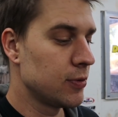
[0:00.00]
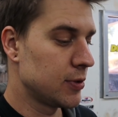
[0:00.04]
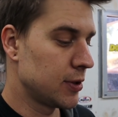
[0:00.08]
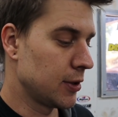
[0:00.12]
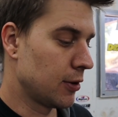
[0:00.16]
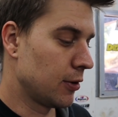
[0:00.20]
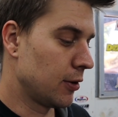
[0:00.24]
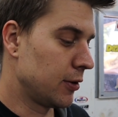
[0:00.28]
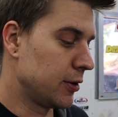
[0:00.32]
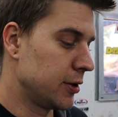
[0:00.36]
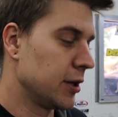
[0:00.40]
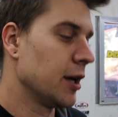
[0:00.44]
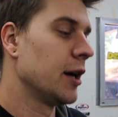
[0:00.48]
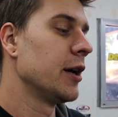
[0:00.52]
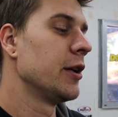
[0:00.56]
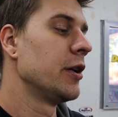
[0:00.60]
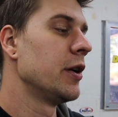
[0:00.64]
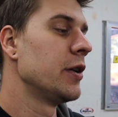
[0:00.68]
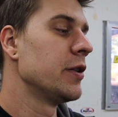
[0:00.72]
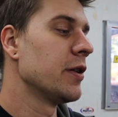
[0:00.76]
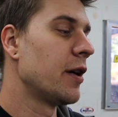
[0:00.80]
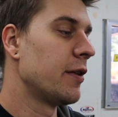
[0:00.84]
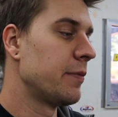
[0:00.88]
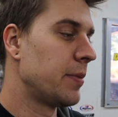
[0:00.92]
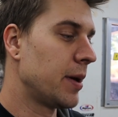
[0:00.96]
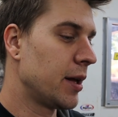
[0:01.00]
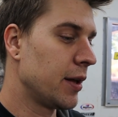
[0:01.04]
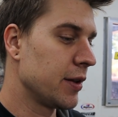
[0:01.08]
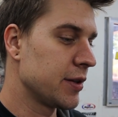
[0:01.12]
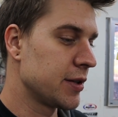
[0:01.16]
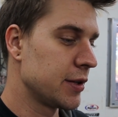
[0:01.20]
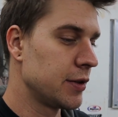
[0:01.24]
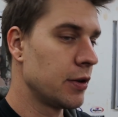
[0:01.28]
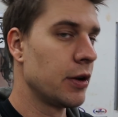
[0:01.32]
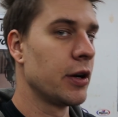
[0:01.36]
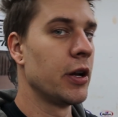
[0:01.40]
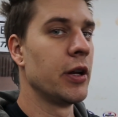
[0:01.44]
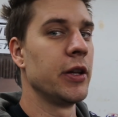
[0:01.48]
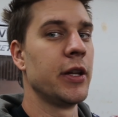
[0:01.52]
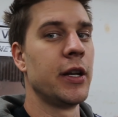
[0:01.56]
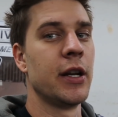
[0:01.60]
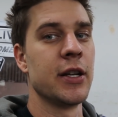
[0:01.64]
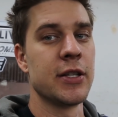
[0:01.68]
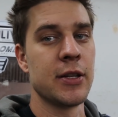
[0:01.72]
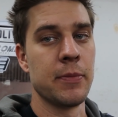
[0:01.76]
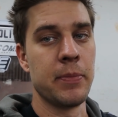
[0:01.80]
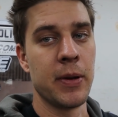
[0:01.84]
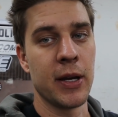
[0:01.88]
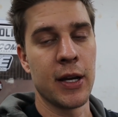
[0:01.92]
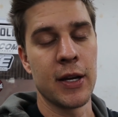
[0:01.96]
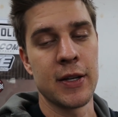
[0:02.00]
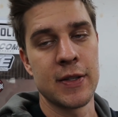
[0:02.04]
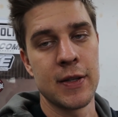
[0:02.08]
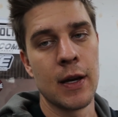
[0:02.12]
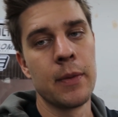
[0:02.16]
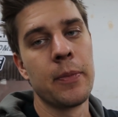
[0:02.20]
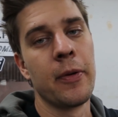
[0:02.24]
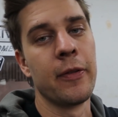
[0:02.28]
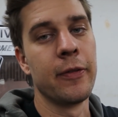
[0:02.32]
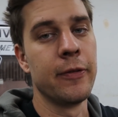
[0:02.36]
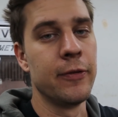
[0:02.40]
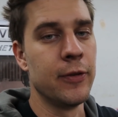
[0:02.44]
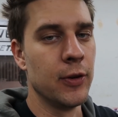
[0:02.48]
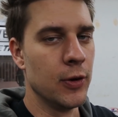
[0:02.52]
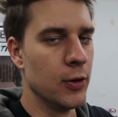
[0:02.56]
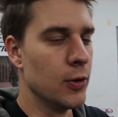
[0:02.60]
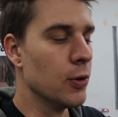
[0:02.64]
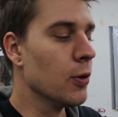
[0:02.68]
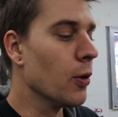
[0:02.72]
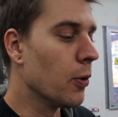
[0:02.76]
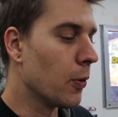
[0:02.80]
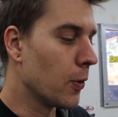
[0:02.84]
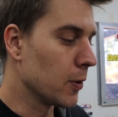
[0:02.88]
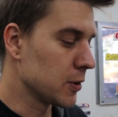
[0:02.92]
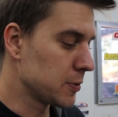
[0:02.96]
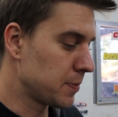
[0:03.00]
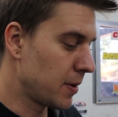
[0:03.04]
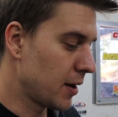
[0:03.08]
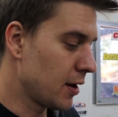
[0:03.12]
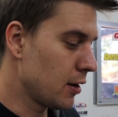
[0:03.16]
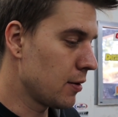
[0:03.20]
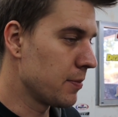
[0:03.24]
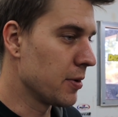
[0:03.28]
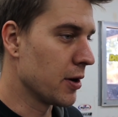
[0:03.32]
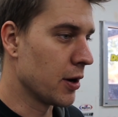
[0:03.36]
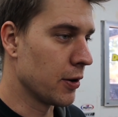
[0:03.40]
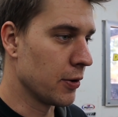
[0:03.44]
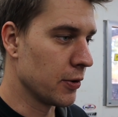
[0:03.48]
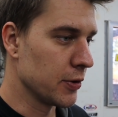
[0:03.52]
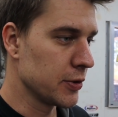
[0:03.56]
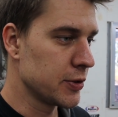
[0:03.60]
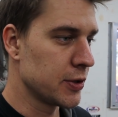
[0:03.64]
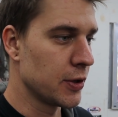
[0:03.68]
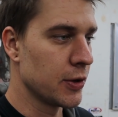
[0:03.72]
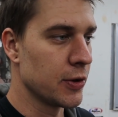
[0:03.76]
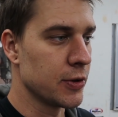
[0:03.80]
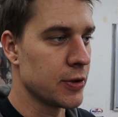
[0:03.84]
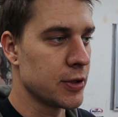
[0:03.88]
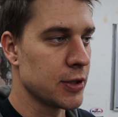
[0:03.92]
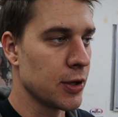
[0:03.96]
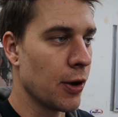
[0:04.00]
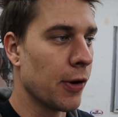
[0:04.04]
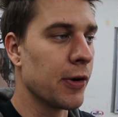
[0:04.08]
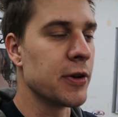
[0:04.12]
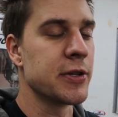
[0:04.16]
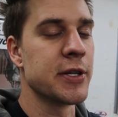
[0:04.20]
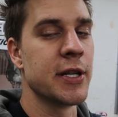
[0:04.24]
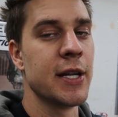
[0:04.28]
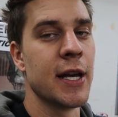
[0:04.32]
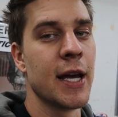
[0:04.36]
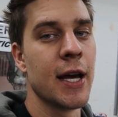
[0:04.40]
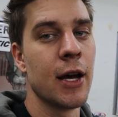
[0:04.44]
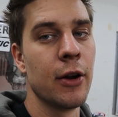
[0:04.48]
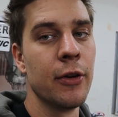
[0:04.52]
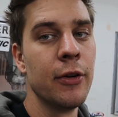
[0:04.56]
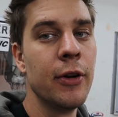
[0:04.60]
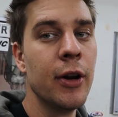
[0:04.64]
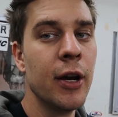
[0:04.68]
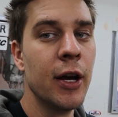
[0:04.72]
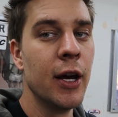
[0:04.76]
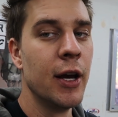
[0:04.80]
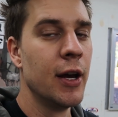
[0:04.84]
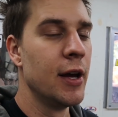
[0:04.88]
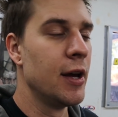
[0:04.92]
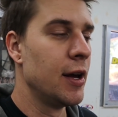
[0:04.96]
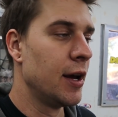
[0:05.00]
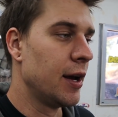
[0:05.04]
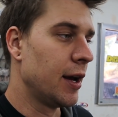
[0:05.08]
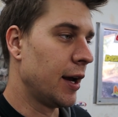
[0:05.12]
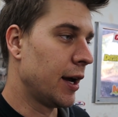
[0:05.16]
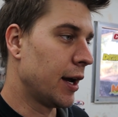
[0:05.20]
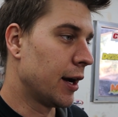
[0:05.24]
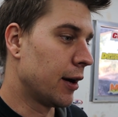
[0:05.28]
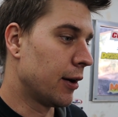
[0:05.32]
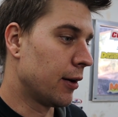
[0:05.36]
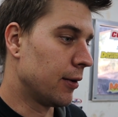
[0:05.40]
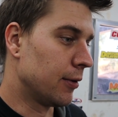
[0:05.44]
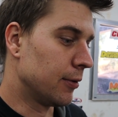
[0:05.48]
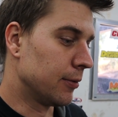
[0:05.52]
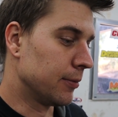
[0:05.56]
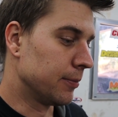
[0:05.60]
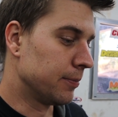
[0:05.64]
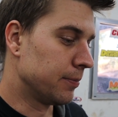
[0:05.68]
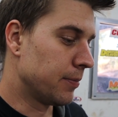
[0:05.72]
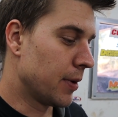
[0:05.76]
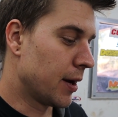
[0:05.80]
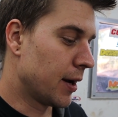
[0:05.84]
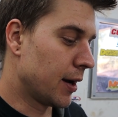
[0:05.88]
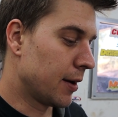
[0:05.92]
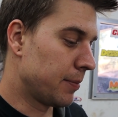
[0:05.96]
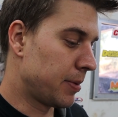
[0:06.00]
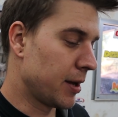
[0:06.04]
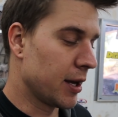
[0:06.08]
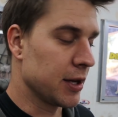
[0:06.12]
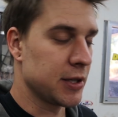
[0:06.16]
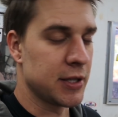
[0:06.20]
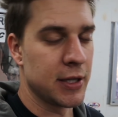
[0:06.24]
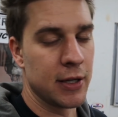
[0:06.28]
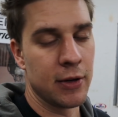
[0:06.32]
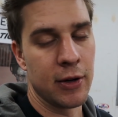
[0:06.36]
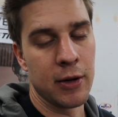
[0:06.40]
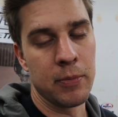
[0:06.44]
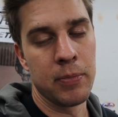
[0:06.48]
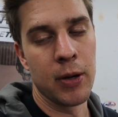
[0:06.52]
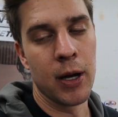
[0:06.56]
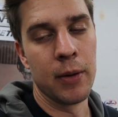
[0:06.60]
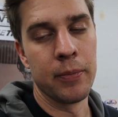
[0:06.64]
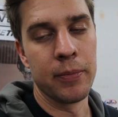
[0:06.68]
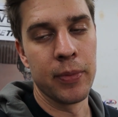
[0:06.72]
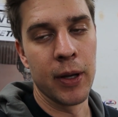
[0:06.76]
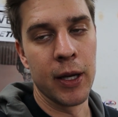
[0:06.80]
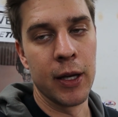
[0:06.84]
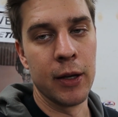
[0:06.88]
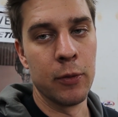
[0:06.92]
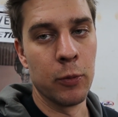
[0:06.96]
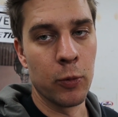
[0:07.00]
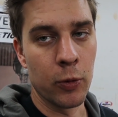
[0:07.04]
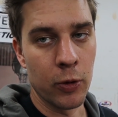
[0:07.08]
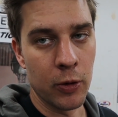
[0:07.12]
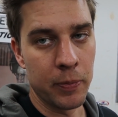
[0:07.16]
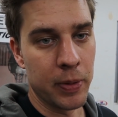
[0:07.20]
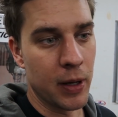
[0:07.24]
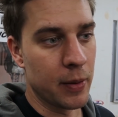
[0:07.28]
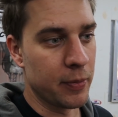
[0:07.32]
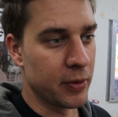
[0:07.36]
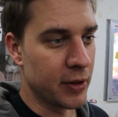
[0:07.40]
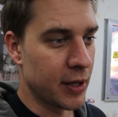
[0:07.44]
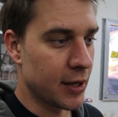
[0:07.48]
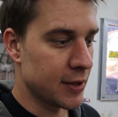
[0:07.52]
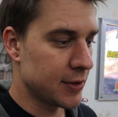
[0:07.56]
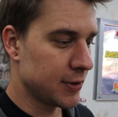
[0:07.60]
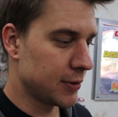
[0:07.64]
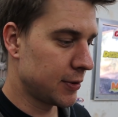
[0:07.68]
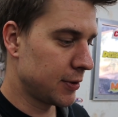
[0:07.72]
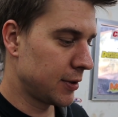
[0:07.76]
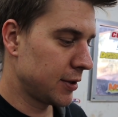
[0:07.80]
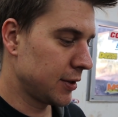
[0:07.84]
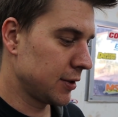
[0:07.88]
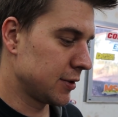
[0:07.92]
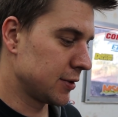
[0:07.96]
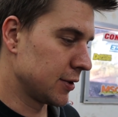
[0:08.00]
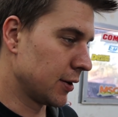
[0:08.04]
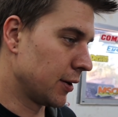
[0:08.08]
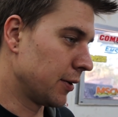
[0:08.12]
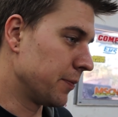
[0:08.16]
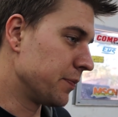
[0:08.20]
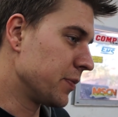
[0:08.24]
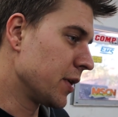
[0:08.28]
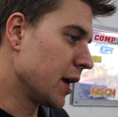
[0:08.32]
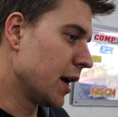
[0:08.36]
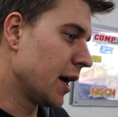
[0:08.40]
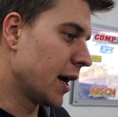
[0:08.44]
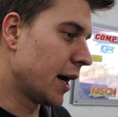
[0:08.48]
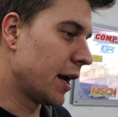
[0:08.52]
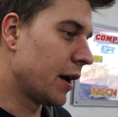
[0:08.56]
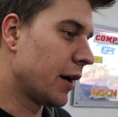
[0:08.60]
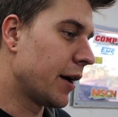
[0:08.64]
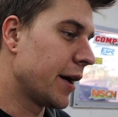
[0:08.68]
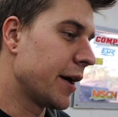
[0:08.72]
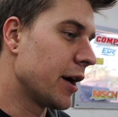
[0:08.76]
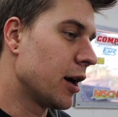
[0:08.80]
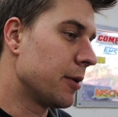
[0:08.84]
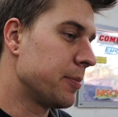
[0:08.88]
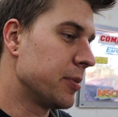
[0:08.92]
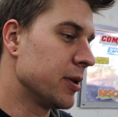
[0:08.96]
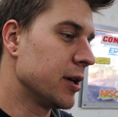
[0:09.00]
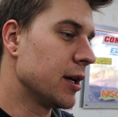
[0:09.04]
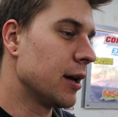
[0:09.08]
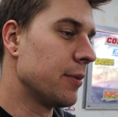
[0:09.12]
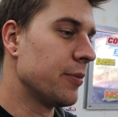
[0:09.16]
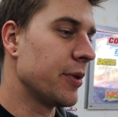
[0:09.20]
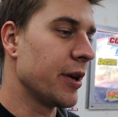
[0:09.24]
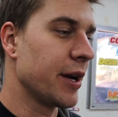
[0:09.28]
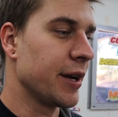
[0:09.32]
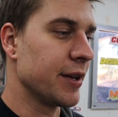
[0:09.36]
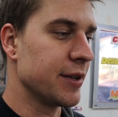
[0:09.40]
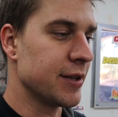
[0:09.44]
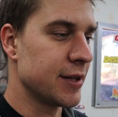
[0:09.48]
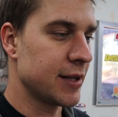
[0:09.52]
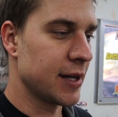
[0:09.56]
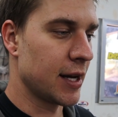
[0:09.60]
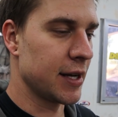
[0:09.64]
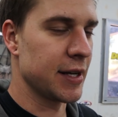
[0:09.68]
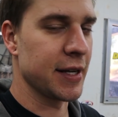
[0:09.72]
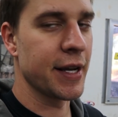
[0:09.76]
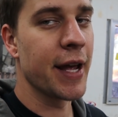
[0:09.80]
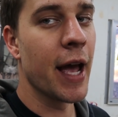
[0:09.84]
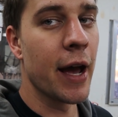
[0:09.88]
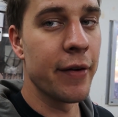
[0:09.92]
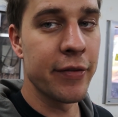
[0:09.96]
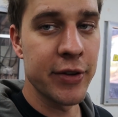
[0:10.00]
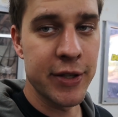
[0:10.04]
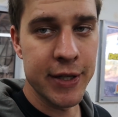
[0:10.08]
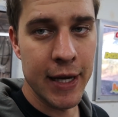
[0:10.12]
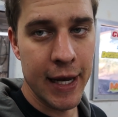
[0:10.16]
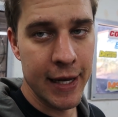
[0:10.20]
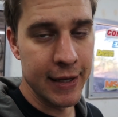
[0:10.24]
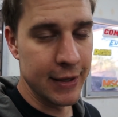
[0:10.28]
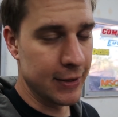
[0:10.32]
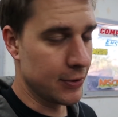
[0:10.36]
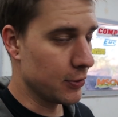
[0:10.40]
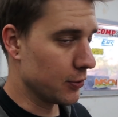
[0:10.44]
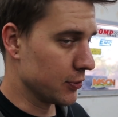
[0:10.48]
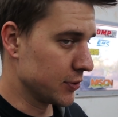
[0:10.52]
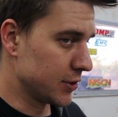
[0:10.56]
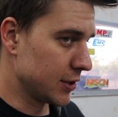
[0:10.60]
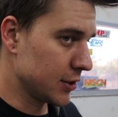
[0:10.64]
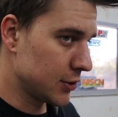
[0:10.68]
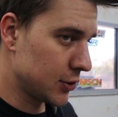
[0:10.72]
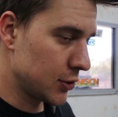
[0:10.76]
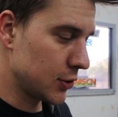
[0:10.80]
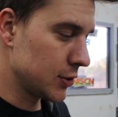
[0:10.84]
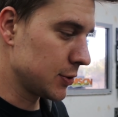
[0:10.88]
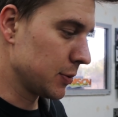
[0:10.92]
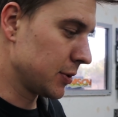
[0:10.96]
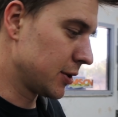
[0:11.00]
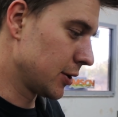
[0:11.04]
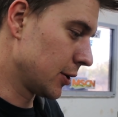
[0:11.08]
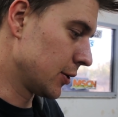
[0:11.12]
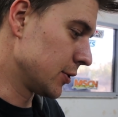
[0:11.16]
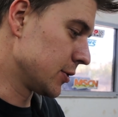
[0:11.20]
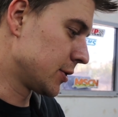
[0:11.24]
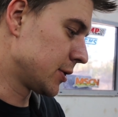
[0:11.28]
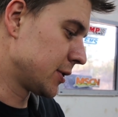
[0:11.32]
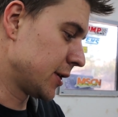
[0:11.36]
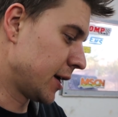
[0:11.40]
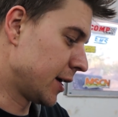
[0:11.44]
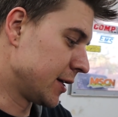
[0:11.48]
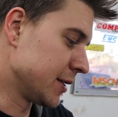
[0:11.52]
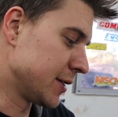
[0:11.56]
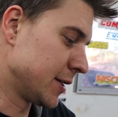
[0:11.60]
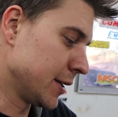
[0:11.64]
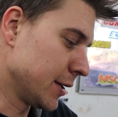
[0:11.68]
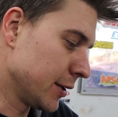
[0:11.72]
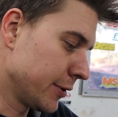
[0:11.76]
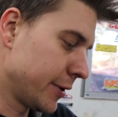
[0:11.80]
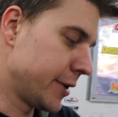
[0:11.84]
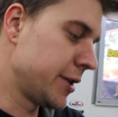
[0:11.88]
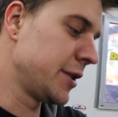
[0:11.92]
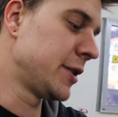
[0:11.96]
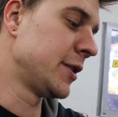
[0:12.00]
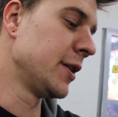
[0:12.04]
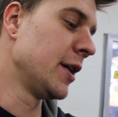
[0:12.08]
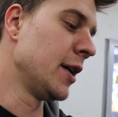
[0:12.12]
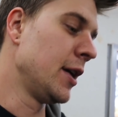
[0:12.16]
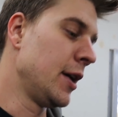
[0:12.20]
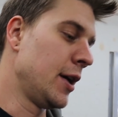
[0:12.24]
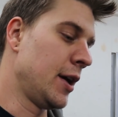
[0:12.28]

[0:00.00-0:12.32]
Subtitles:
So your underdrive balancer, not only does it pick us up a few horsepower, but it also slows down our power steering pump and water pump and that sort of thing. So at high RPM, they can start to cavitate and cause issues with those ancillaries.